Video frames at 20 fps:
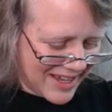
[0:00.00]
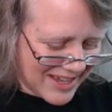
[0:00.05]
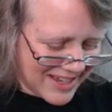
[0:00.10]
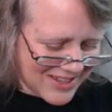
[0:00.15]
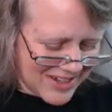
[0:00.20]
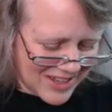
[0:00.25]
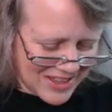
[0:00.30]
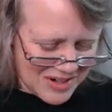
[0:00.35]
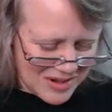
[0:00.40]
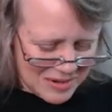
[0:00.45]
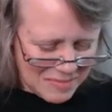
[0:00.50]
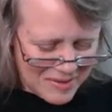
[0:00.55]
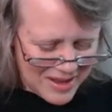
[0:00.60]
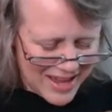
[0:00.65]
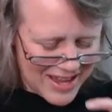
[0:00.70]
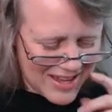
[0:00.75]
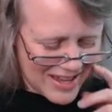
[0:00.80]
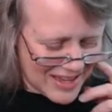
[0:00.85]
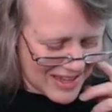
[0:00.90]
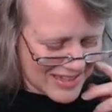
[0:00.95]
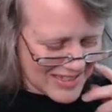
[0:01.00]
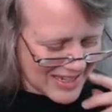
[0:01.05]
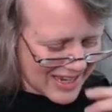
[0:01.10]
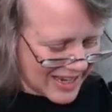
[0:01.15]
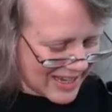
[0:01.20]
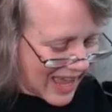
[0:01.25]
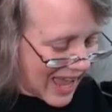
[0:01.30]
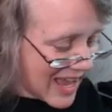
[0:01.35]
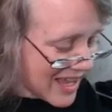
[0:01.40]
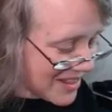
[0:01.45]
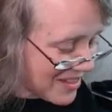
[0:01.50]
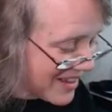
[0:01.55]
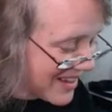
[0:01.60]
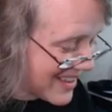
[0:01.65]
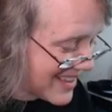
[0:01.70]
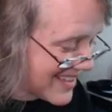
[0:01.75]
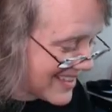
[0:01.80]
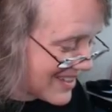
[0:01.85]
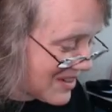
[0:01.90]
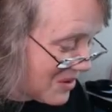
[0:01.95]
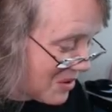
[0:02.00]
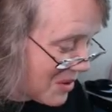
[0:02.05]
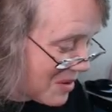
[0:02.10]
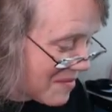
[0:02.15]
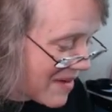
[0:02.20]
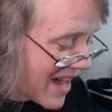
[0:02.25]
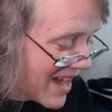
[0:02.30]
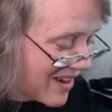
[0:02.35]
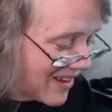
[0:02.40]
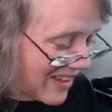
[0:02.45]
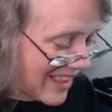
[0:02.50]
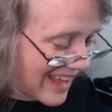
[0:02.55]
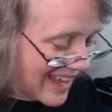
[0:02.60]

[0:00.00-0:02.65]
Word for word: each other by uh, saying, "Hey, look at this cool model!